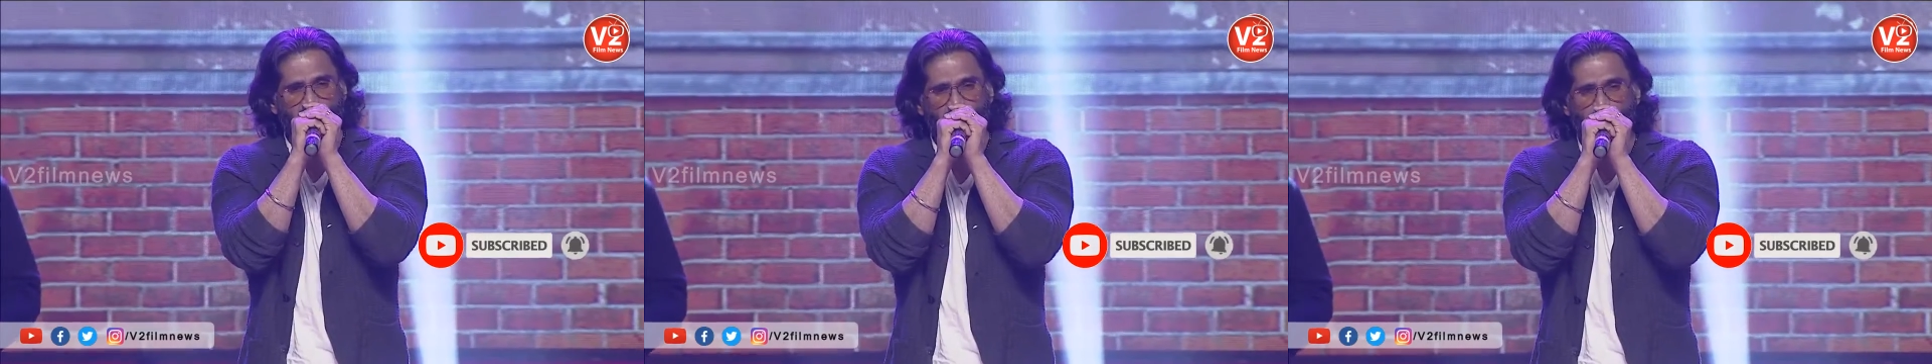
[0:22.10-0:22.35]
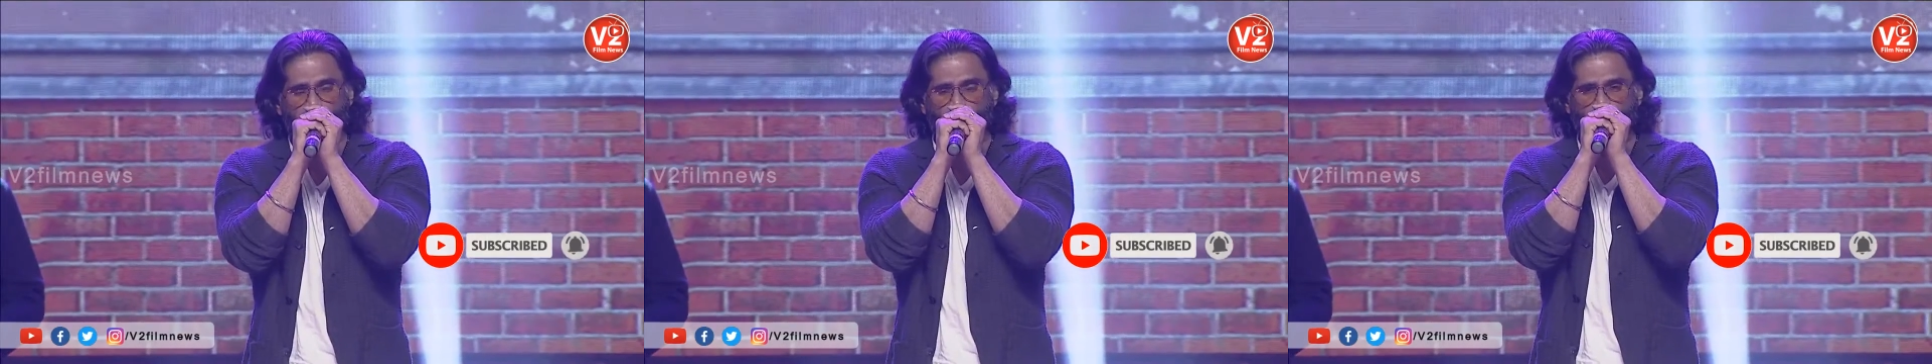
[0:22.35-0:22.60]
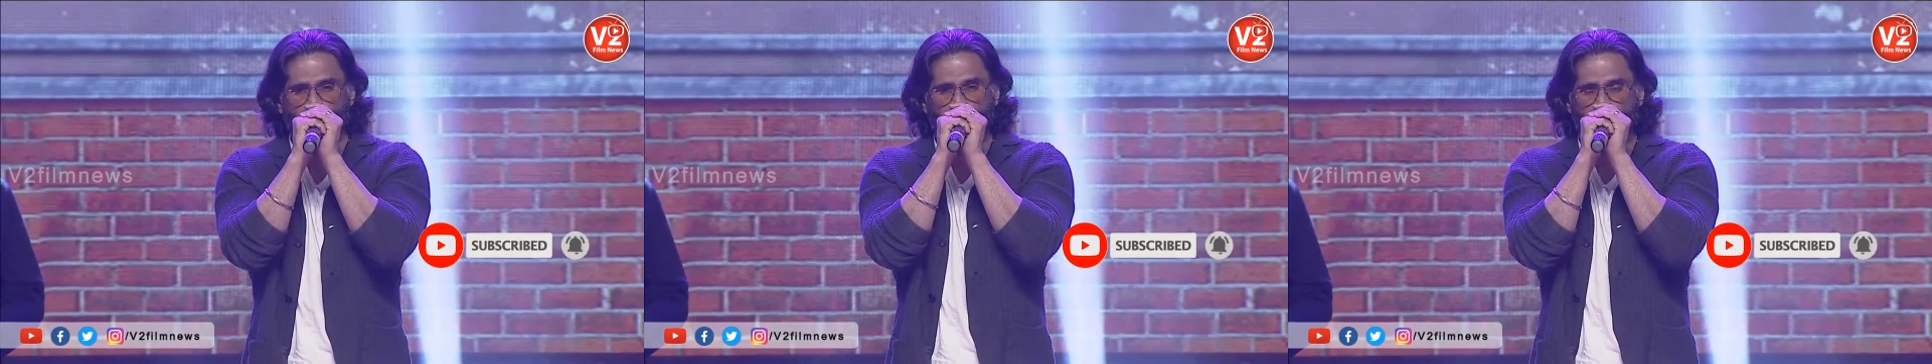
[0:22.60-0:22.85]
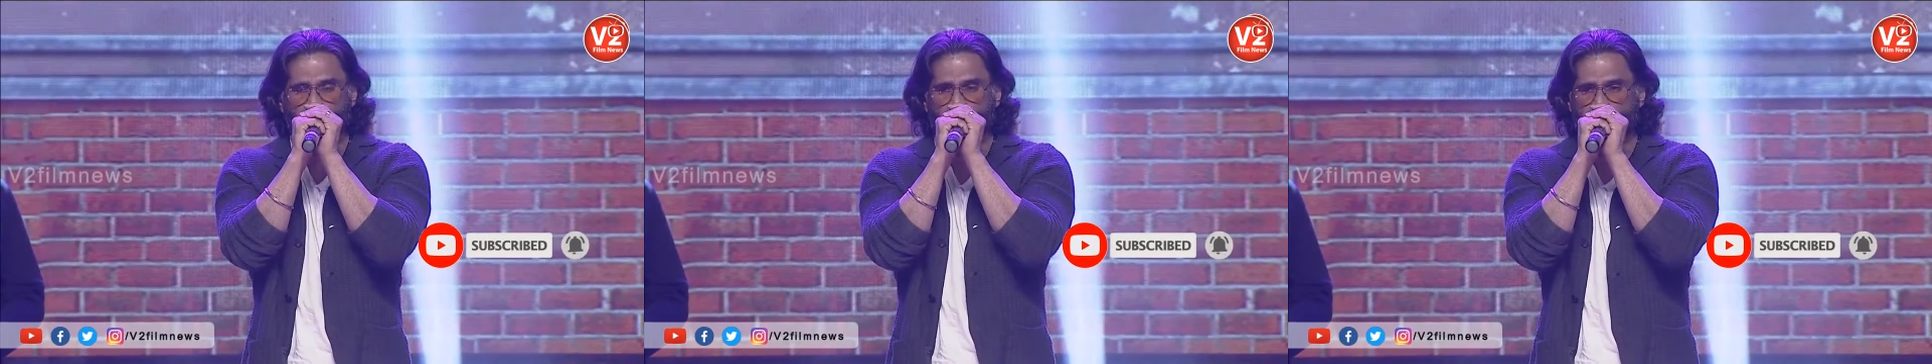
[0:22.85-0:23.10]
purely
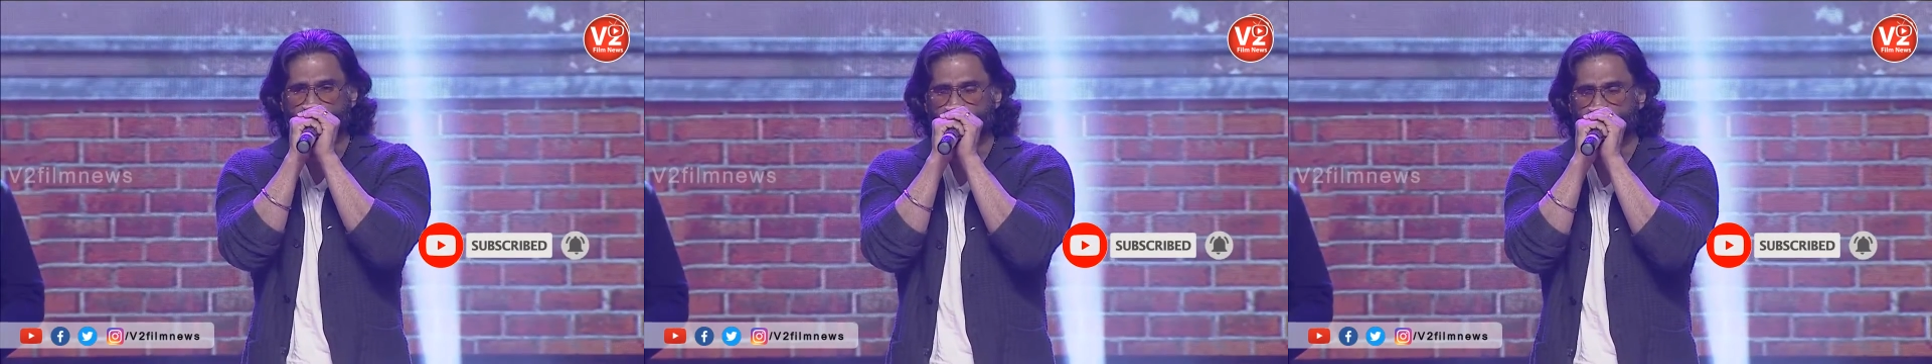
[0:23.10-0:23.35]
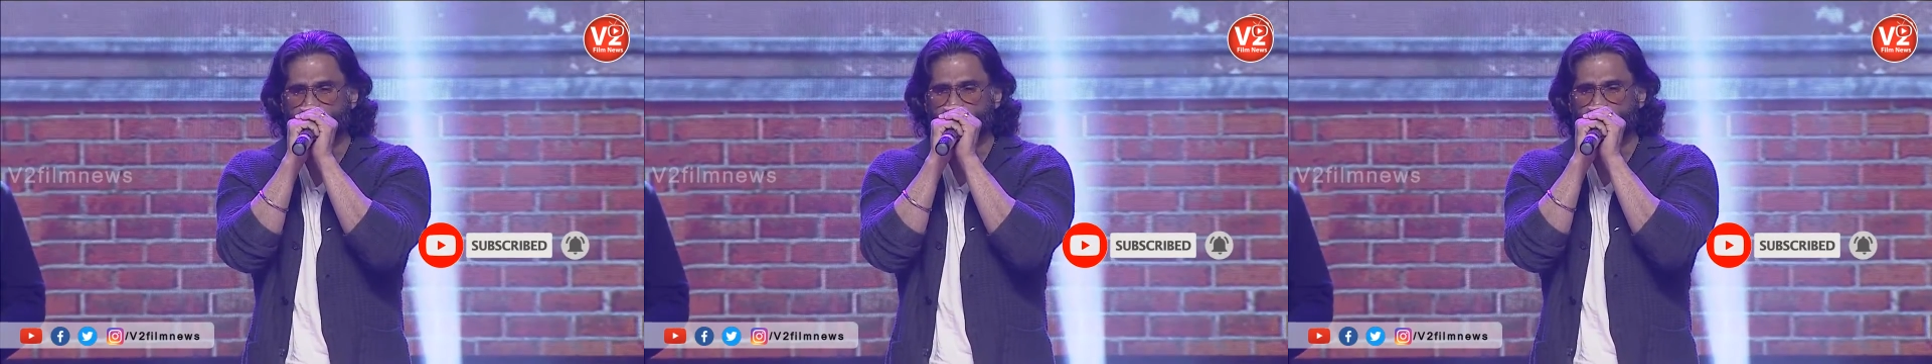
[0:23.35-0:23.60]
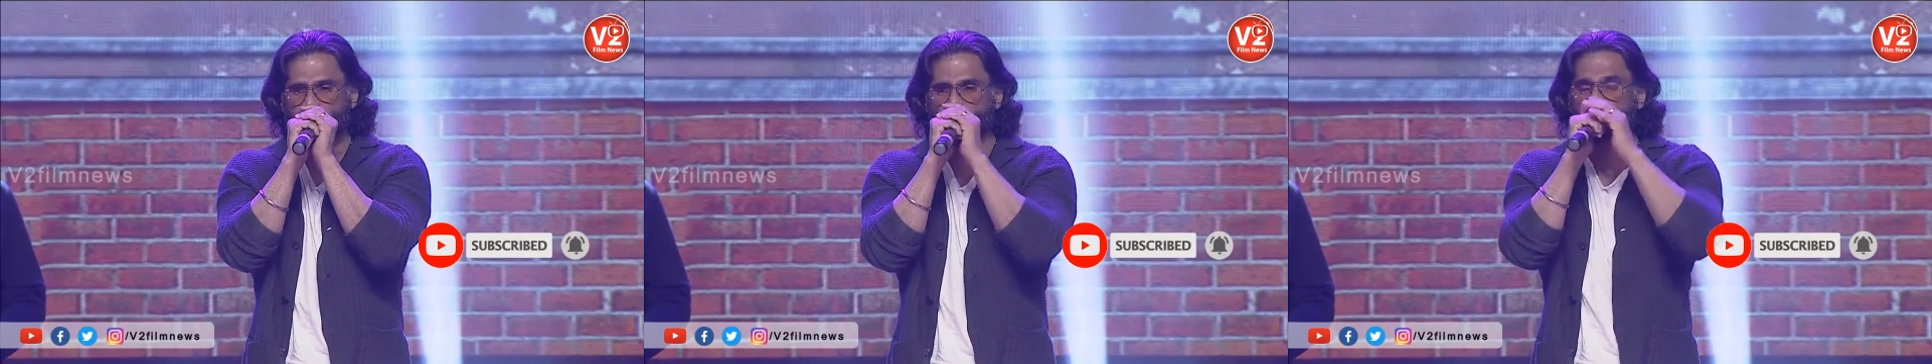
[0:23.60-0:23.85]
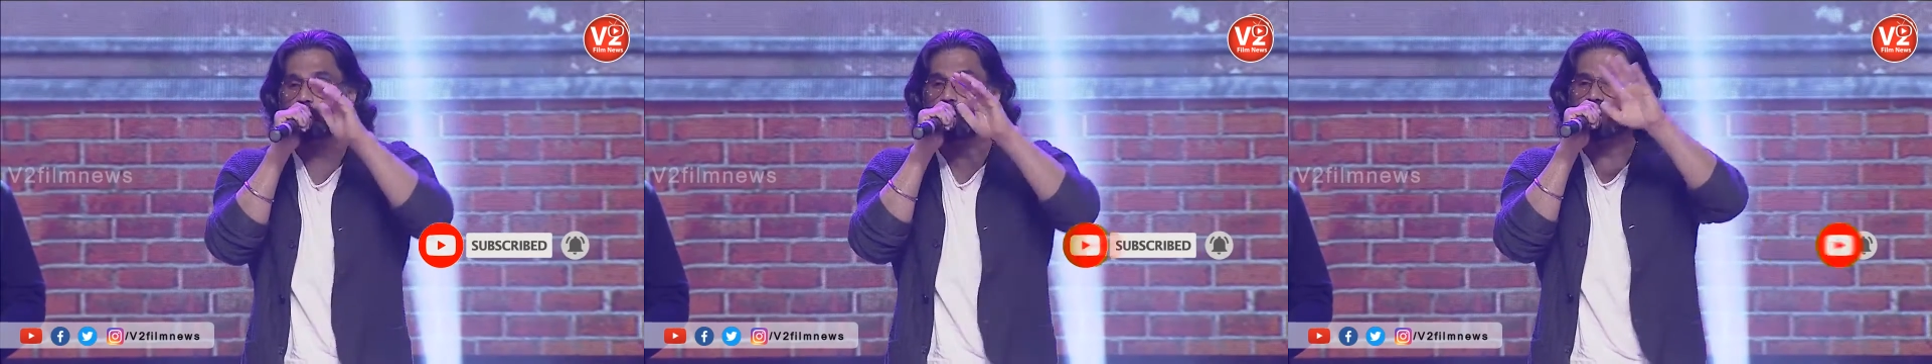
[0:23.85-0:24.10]
because of
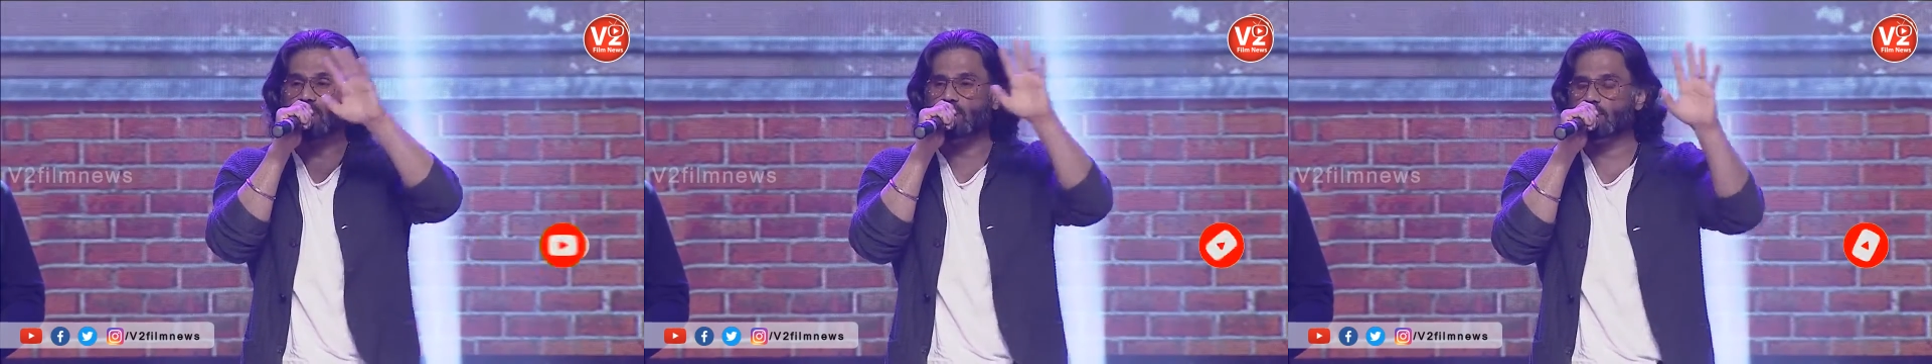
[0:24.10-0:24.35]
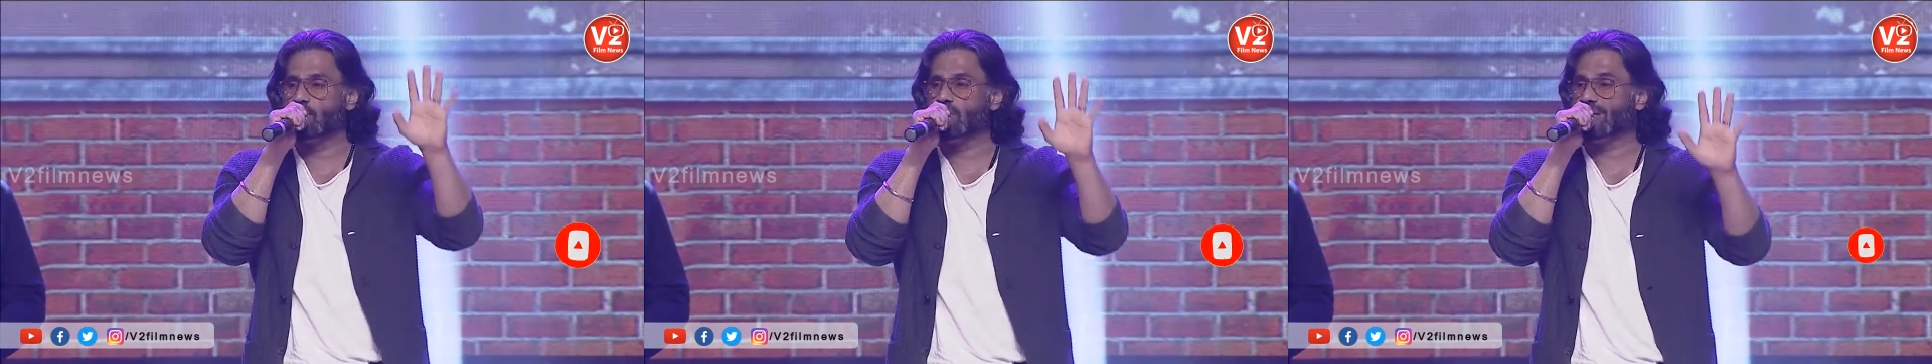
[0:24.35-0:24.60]
the wonderful